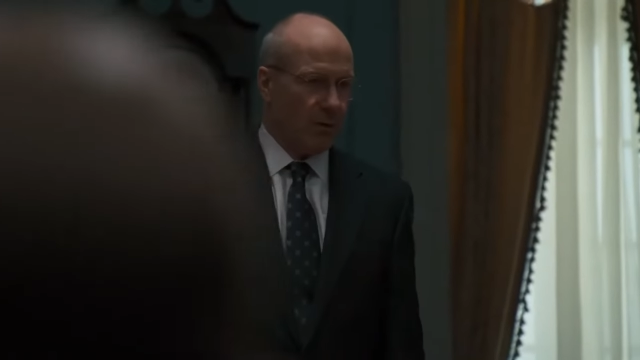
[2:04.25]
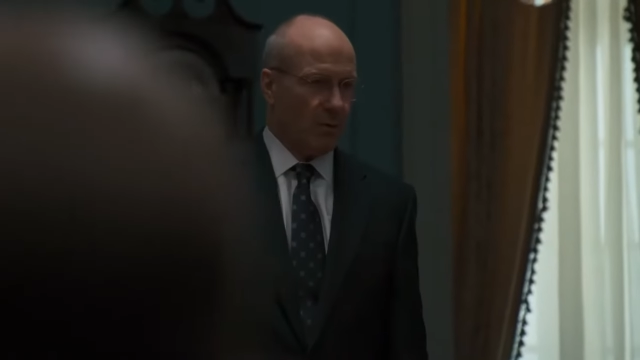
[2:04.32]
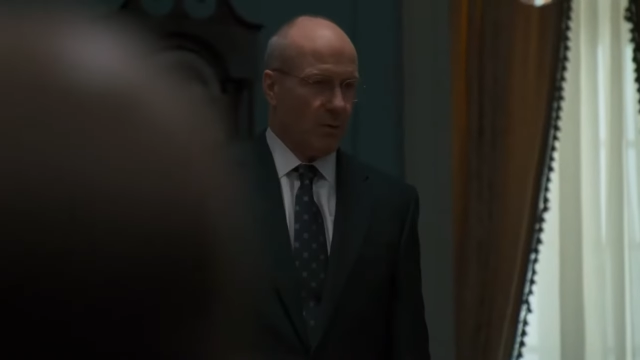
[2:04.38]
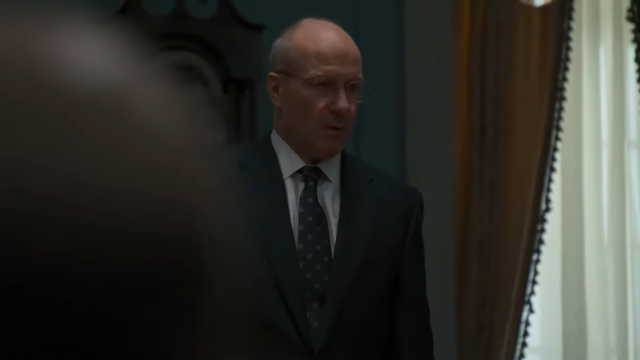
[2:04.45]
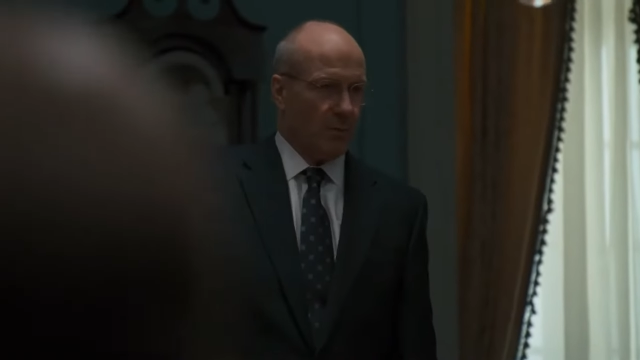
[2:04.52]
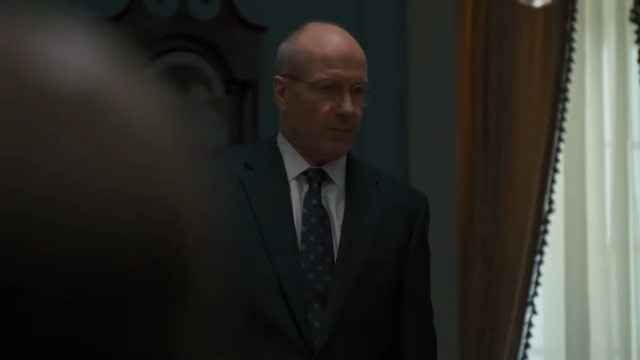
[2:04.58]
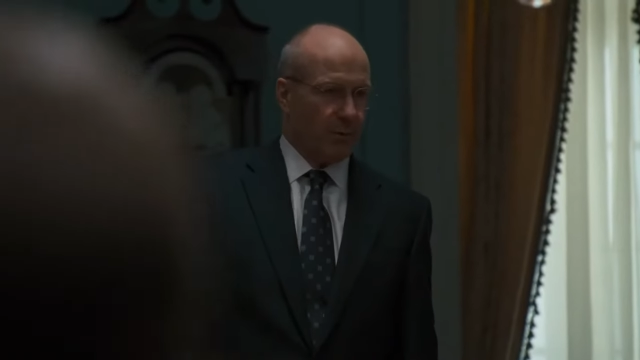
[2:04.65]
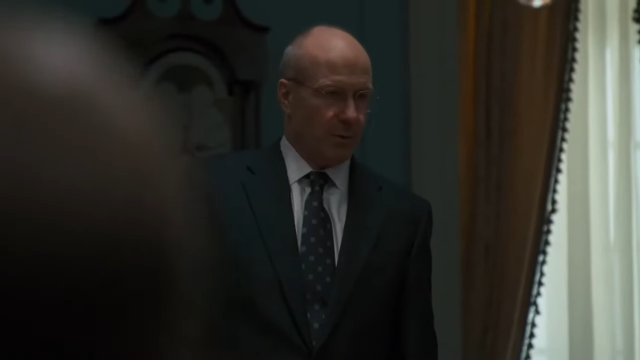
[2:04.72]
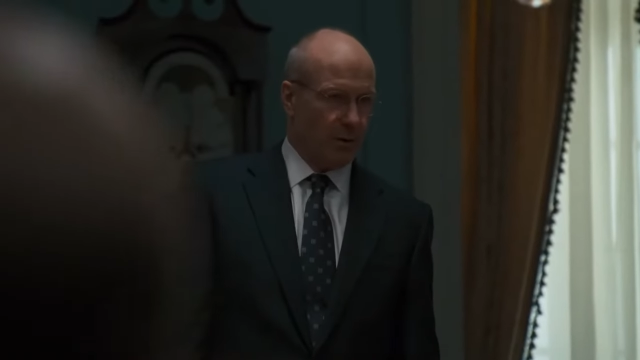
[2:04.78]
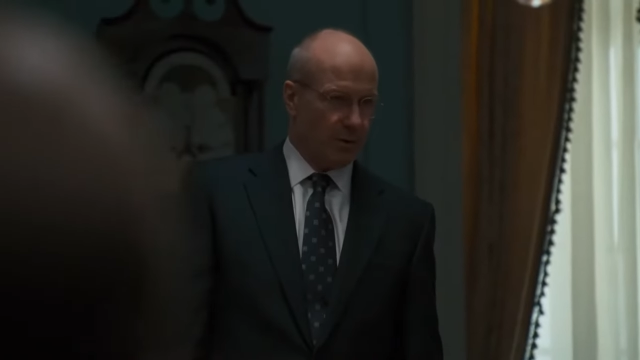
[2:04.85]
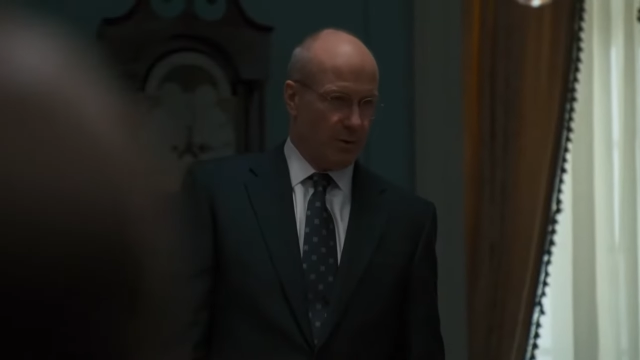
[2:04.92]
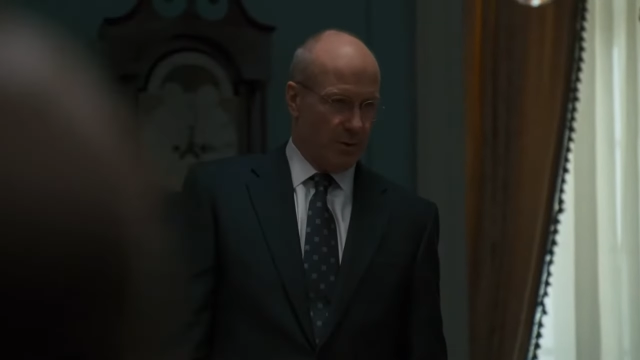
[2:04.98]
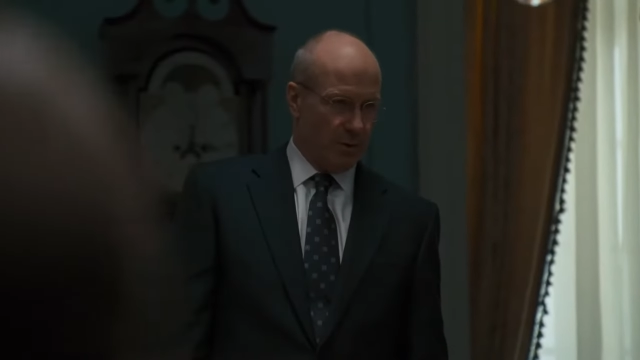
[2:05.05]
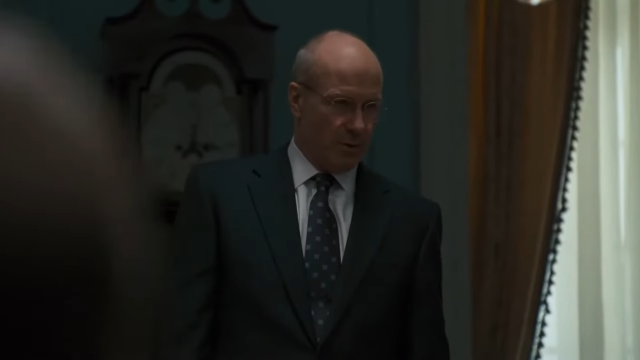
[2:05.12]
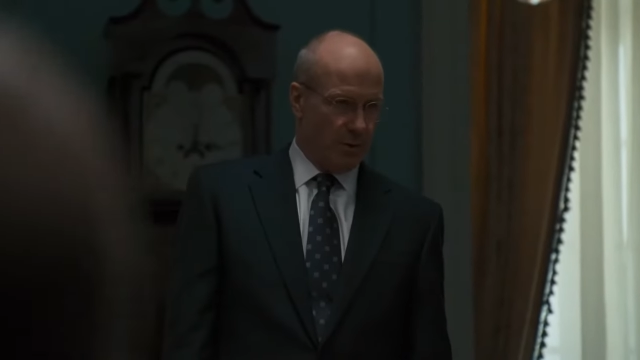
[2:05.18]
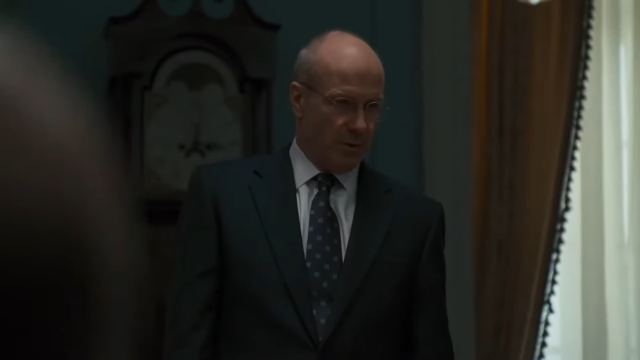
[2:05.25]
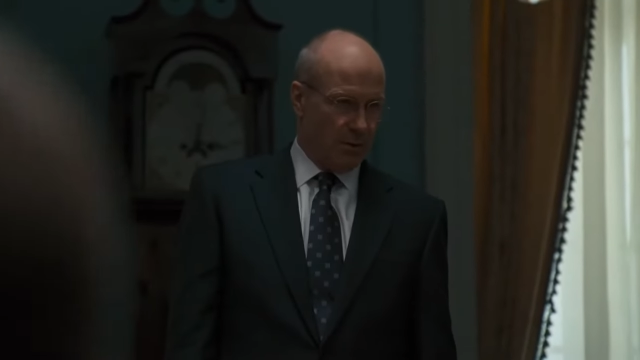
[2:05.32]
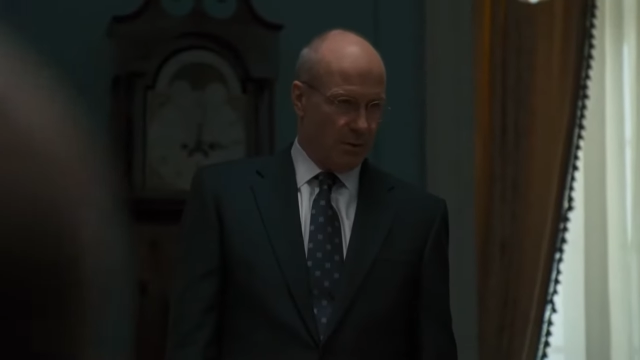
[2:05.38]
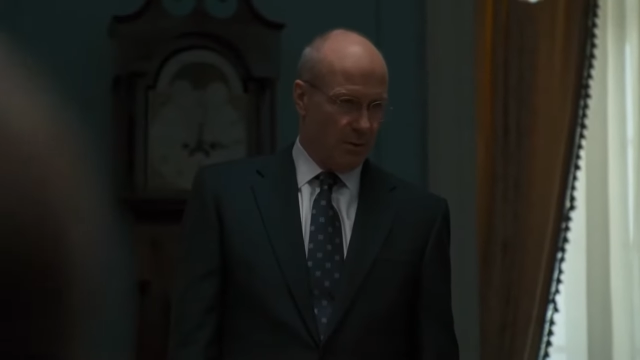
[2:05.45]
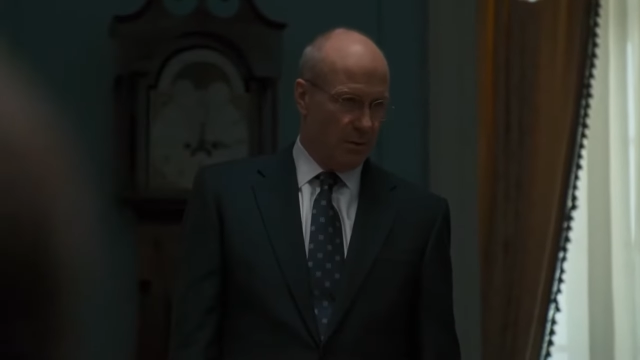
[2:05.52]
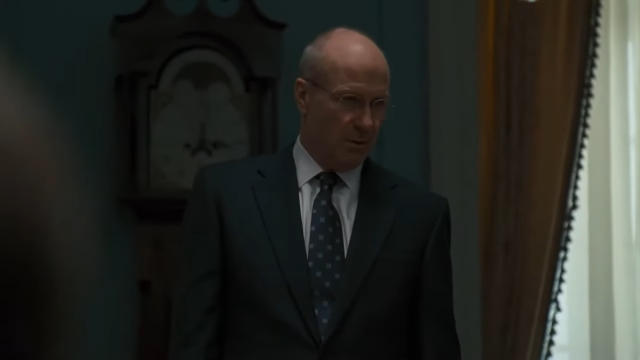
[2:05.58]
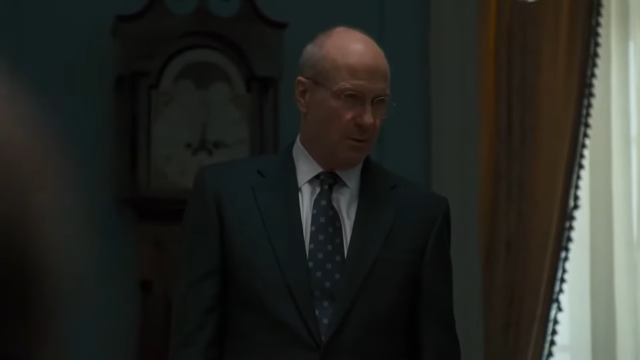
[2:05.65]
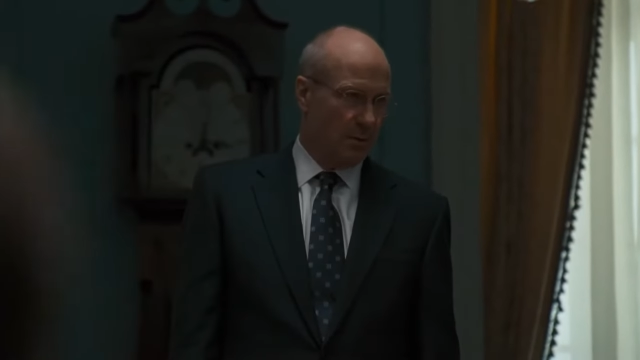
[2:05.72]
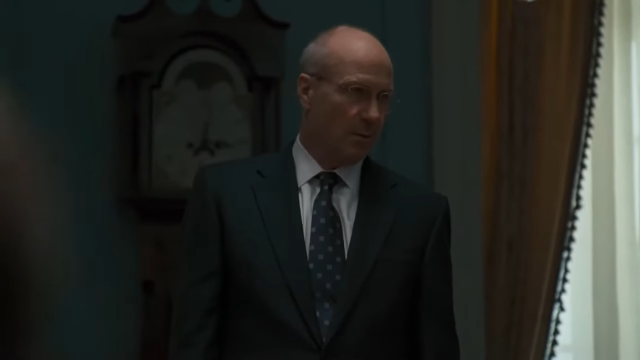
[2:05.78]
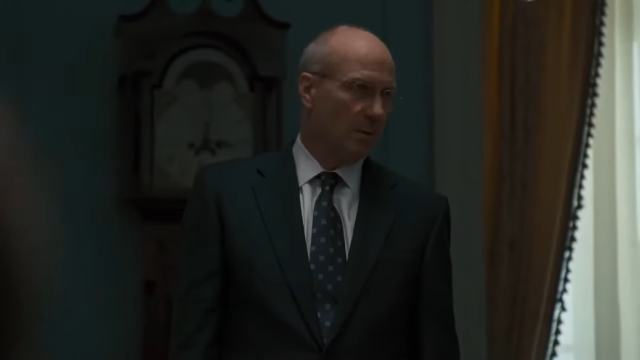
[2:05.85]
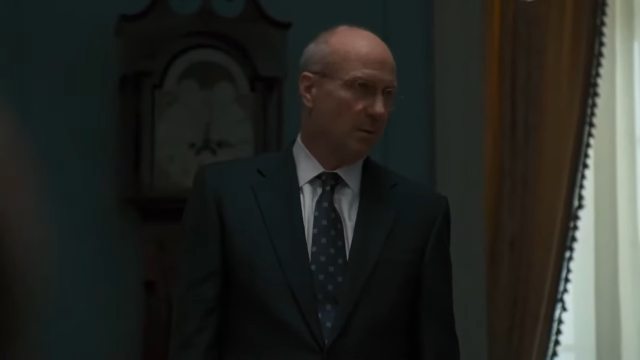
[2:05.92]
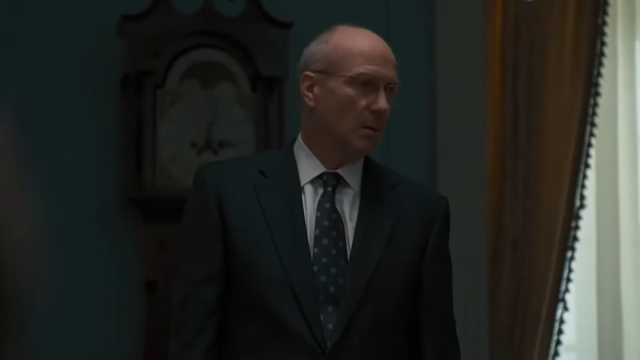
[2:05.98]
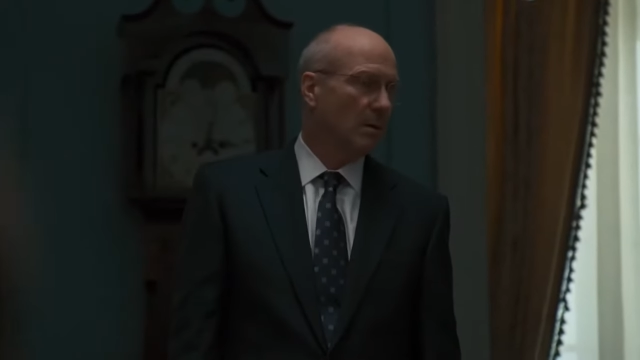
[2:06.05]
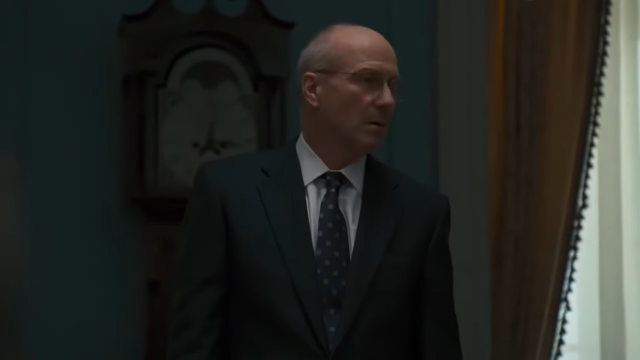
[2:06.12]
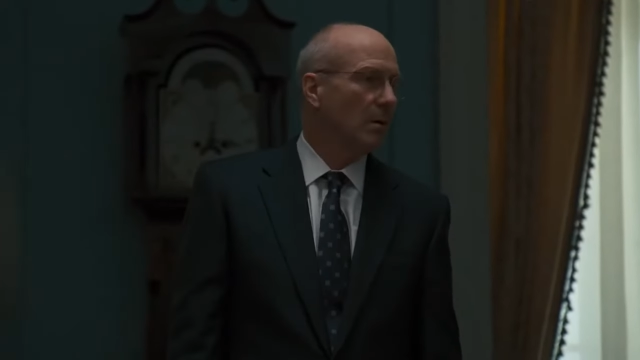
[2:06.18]
leadership, Zip2
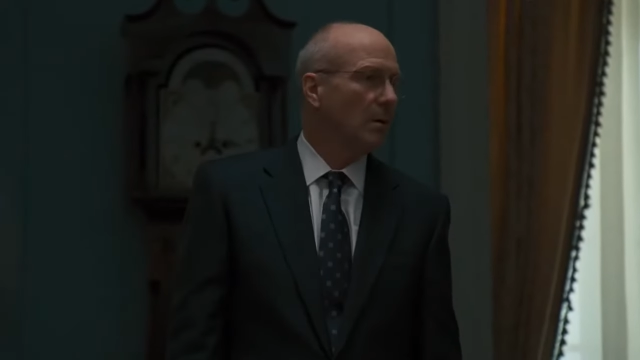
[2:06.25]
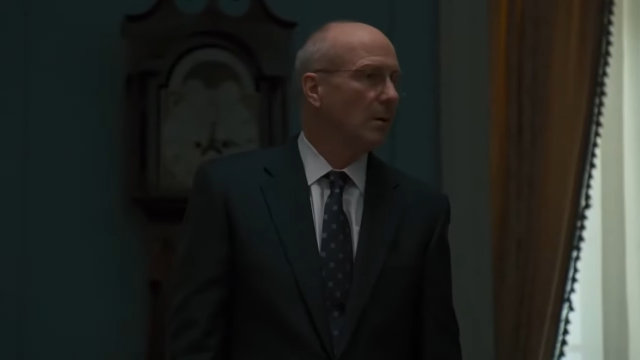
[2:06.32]
started to